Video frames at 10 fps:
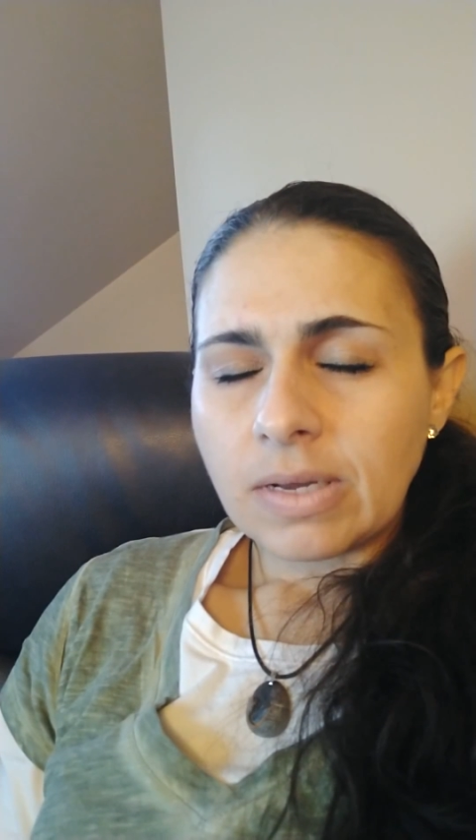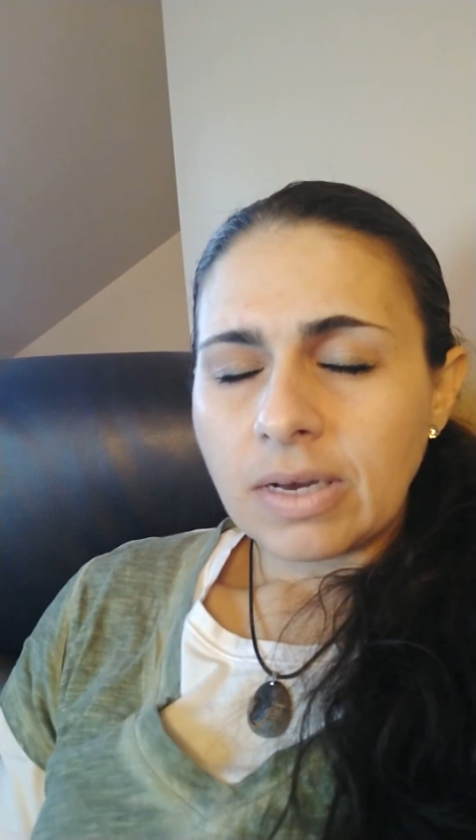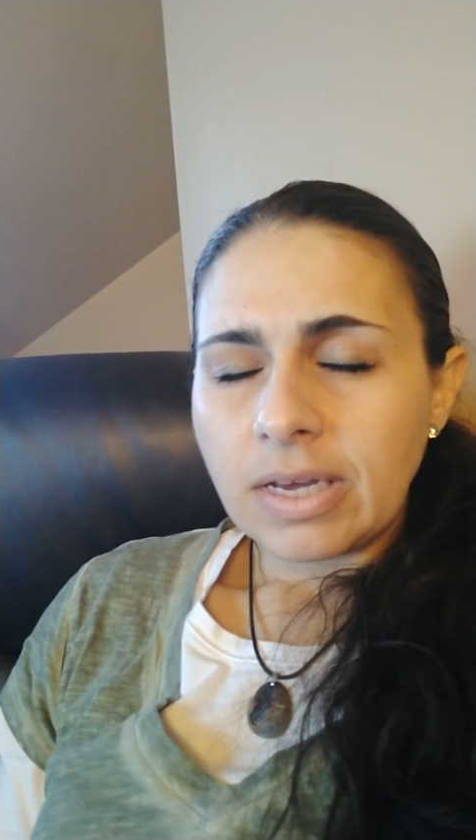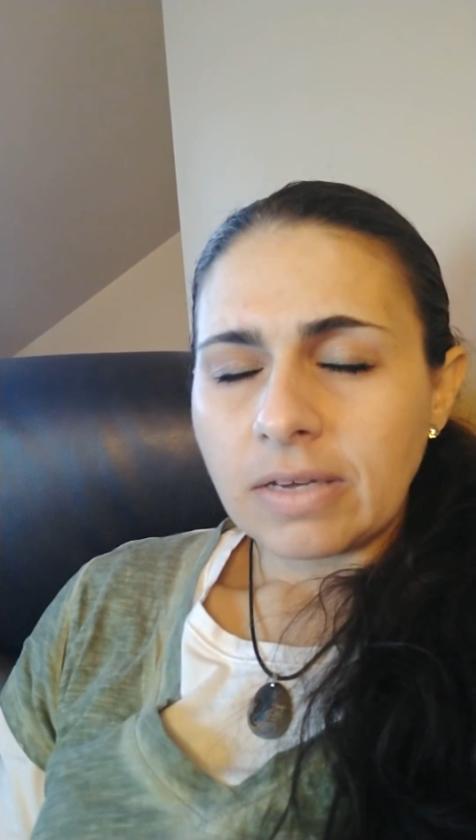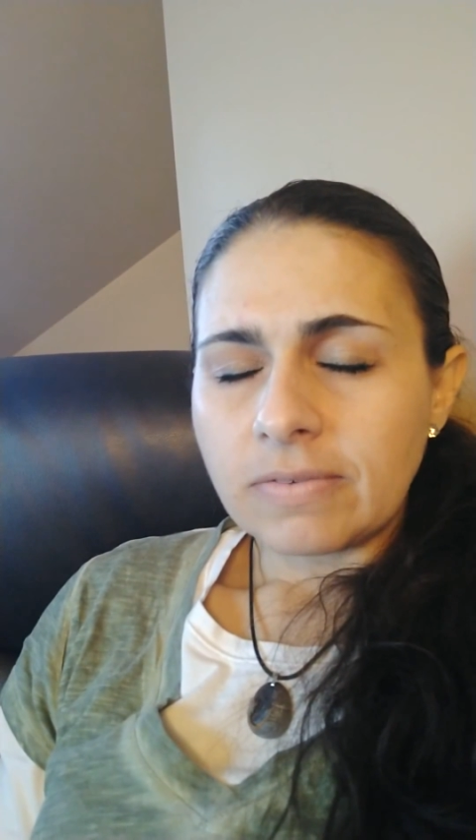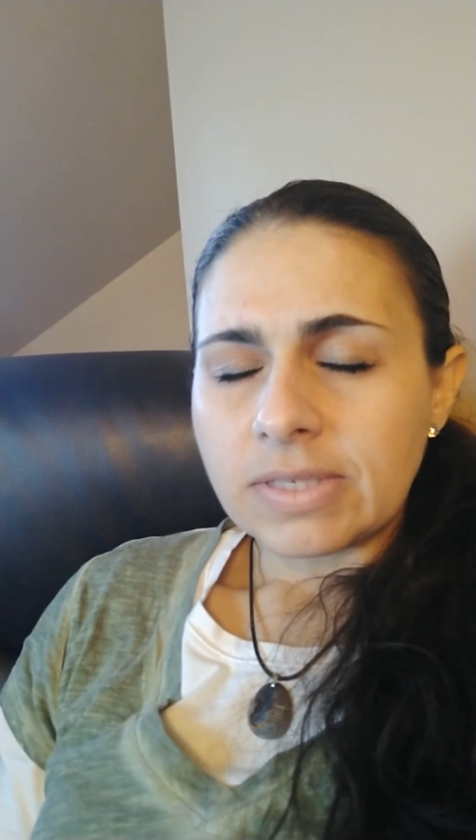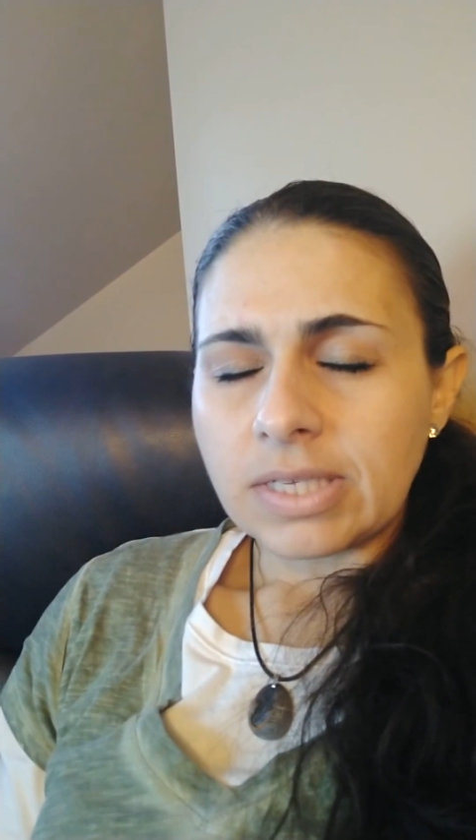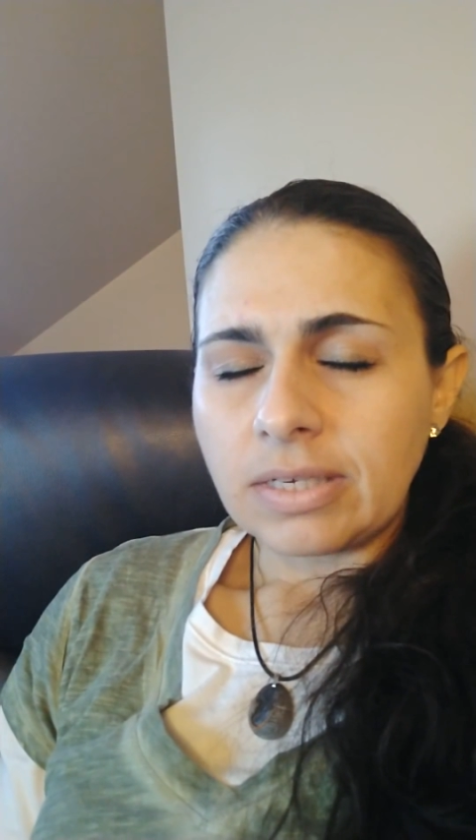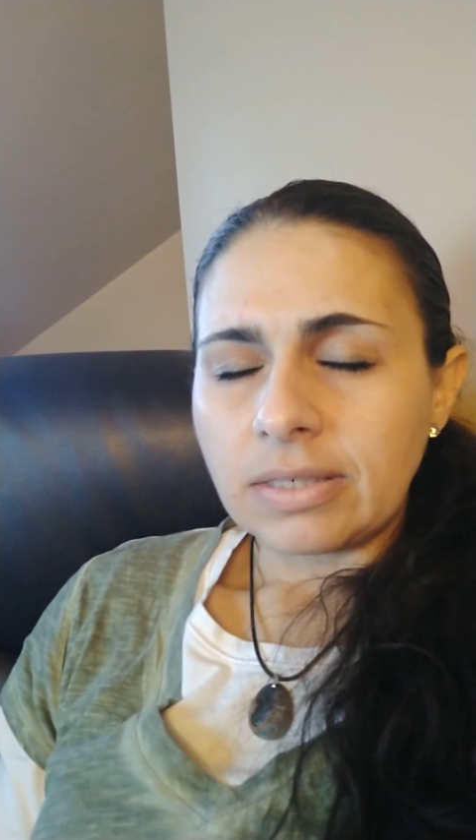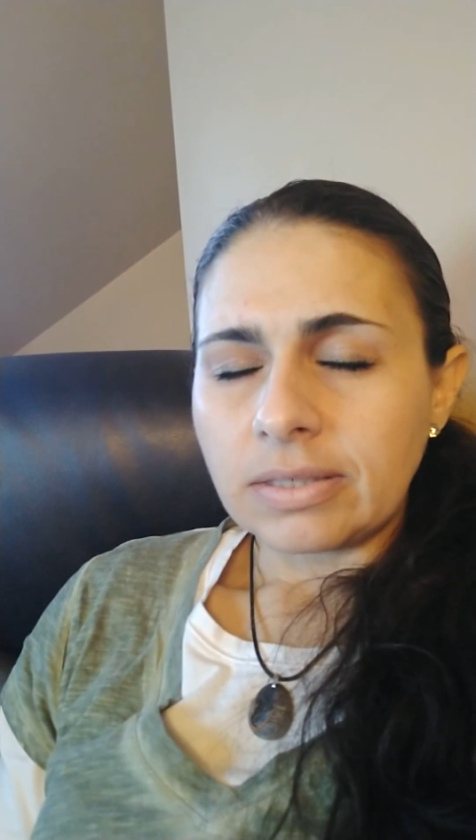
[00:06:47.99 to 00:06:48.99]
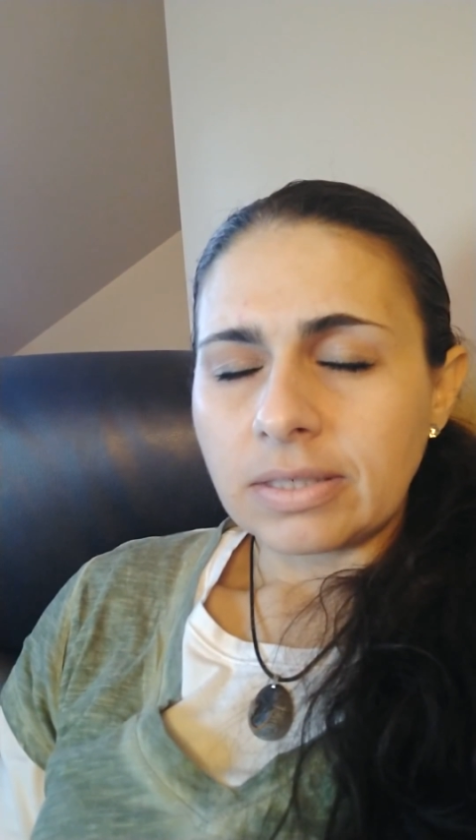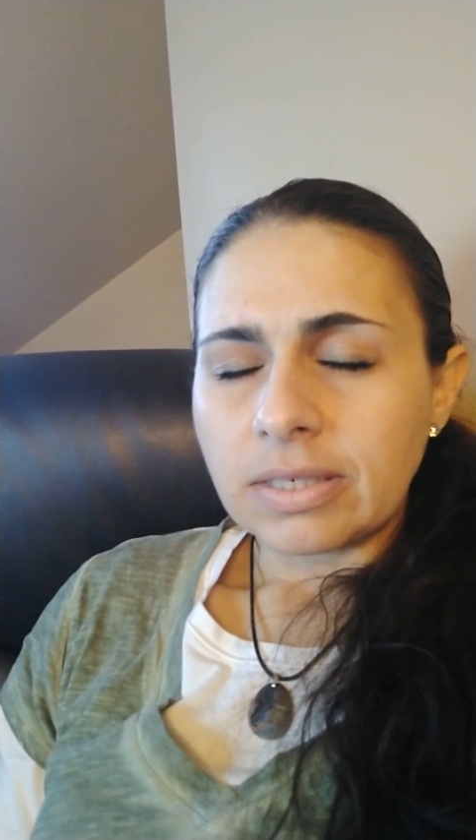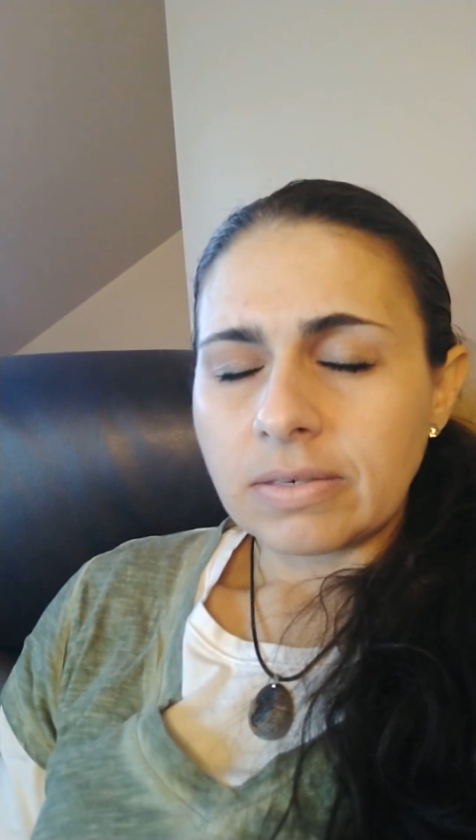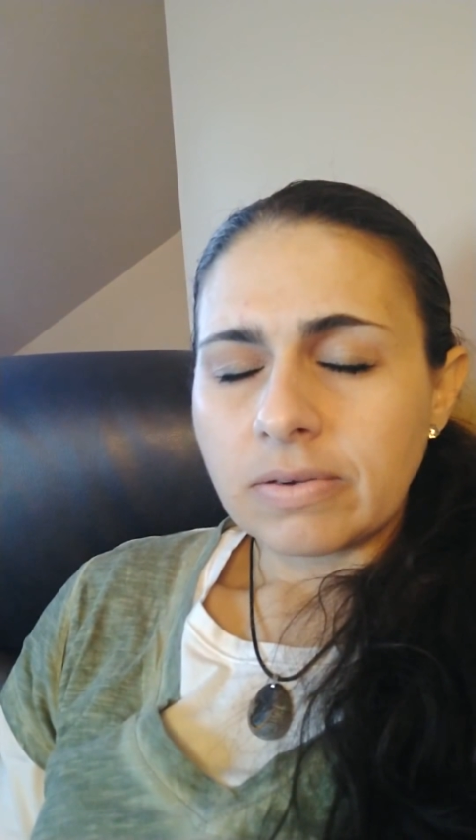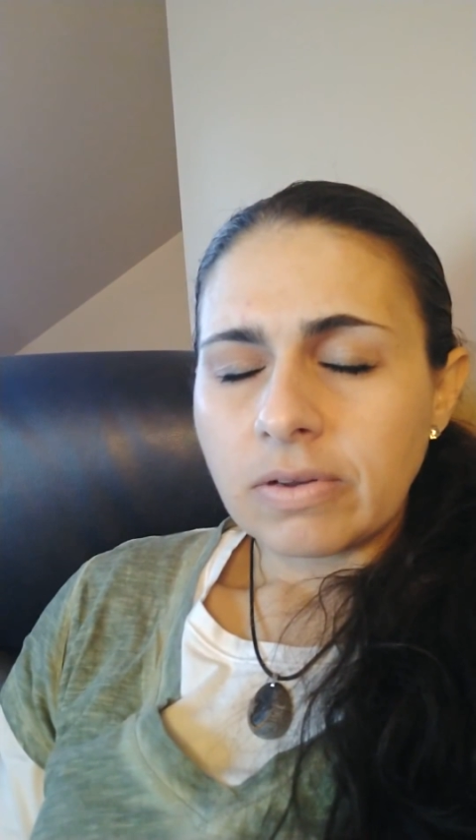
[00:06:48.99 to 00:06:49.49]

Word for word: I have seen